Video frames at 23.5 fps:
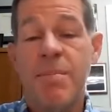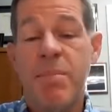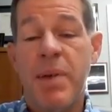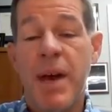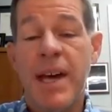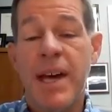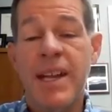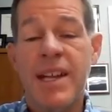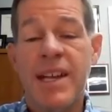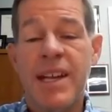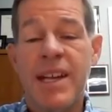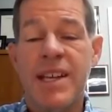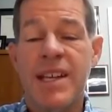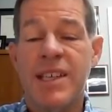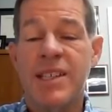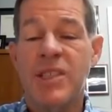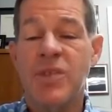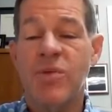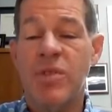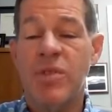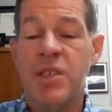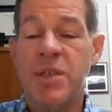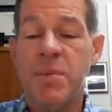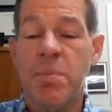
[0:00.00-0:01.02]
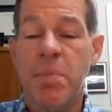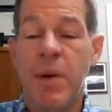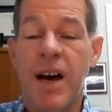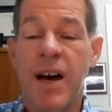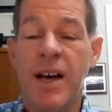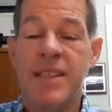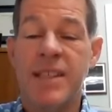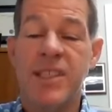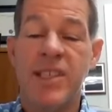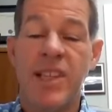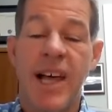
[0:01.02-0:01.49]
You see, embedded in
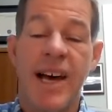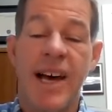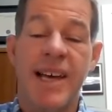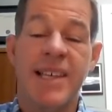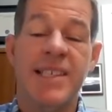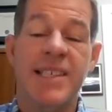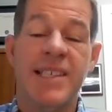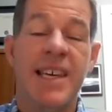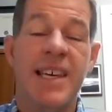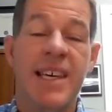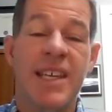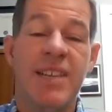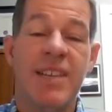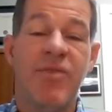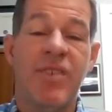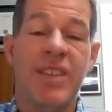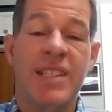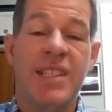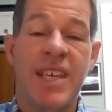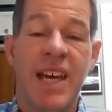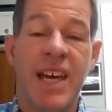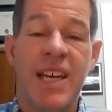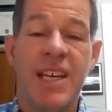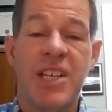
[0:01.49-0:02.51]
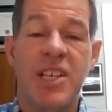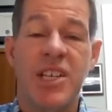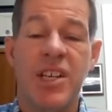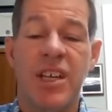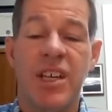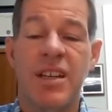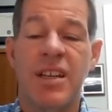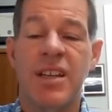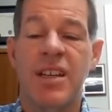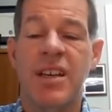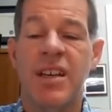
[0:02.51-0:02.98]
his response lies the
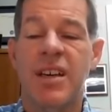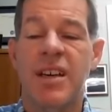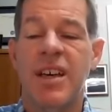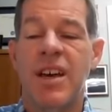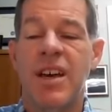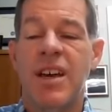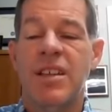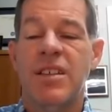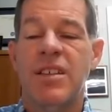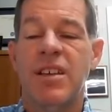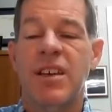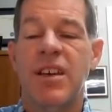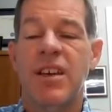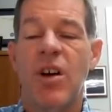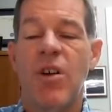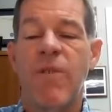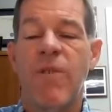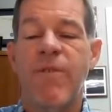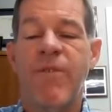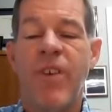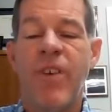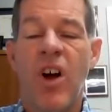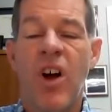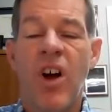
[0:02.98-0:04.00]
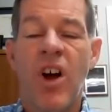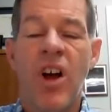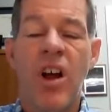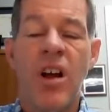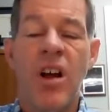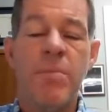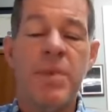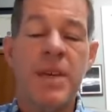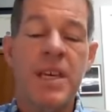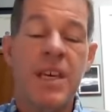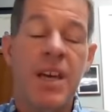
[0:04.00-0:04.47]
invitation to go
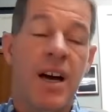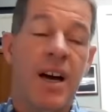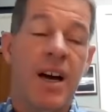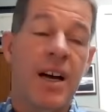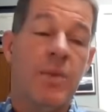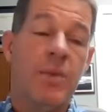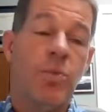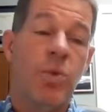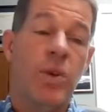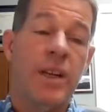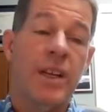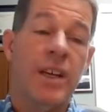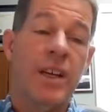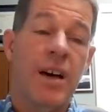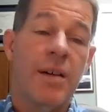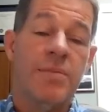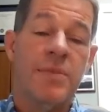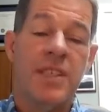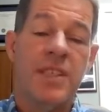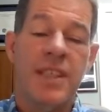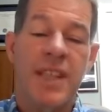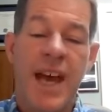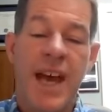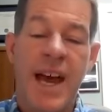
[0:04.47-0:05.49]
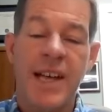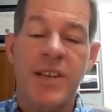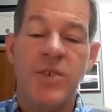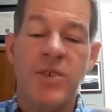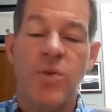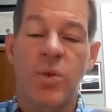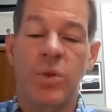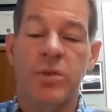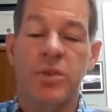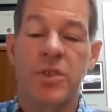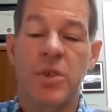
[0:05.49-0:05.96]
far beyond what
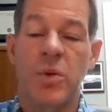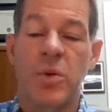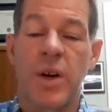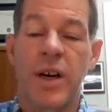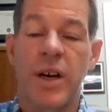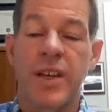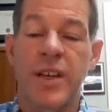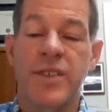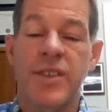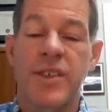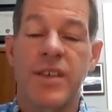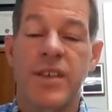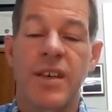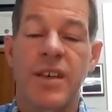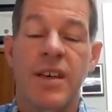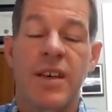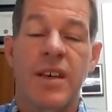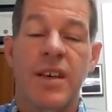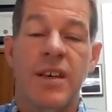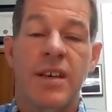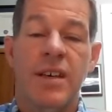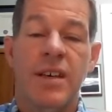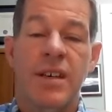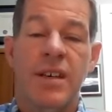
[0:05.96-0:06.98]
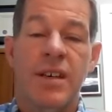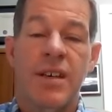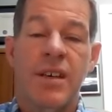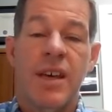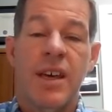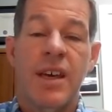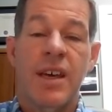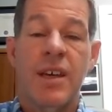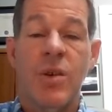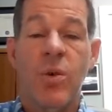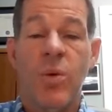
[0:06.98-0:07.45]
comes natural to us
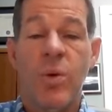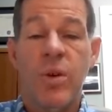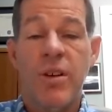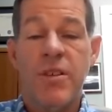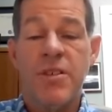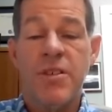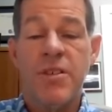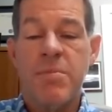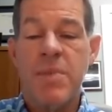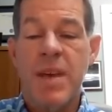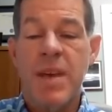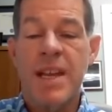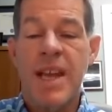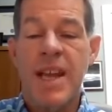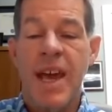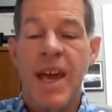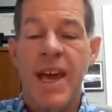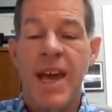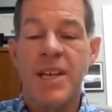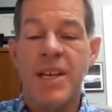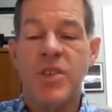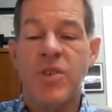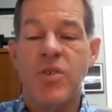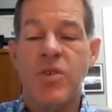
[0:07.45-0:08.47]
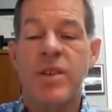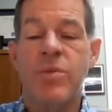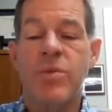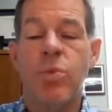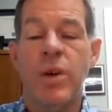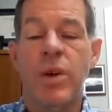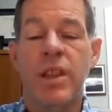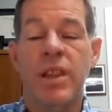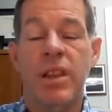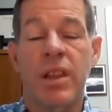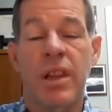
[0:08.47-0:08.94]
in order to meet
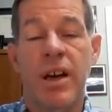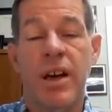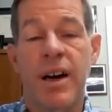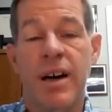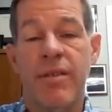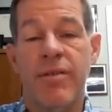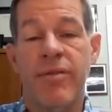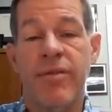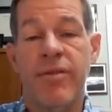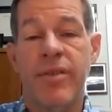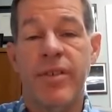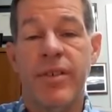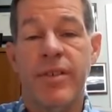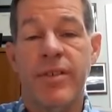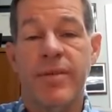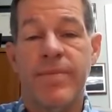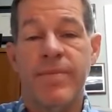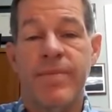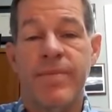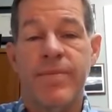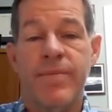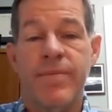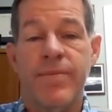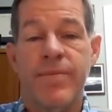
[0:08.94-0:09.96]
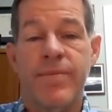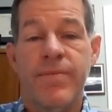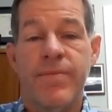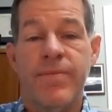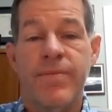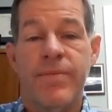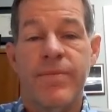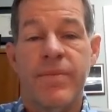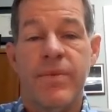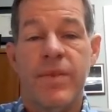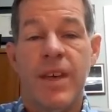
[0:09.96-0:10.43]
hatred with love
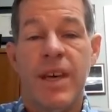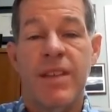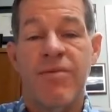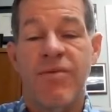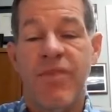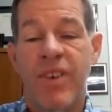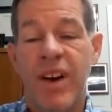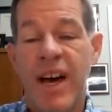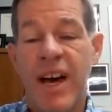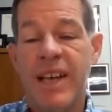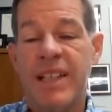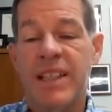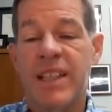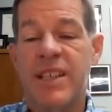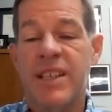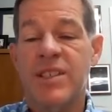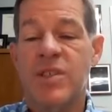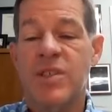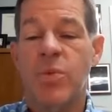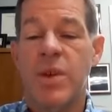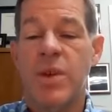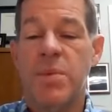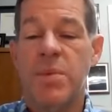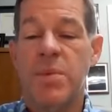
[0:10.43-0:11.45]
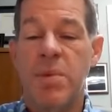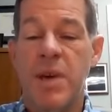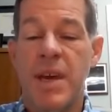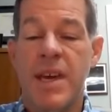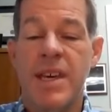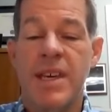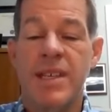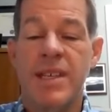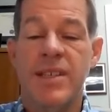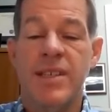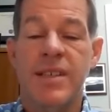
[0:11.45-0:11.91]
and violence
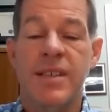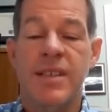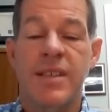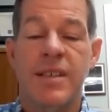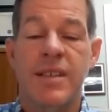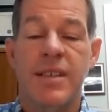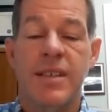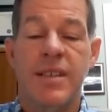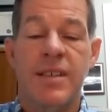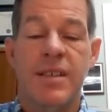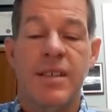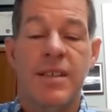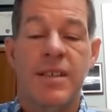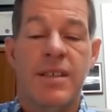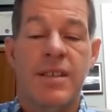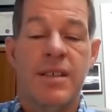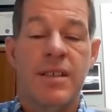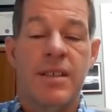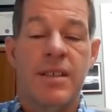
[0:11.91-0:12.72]
with peace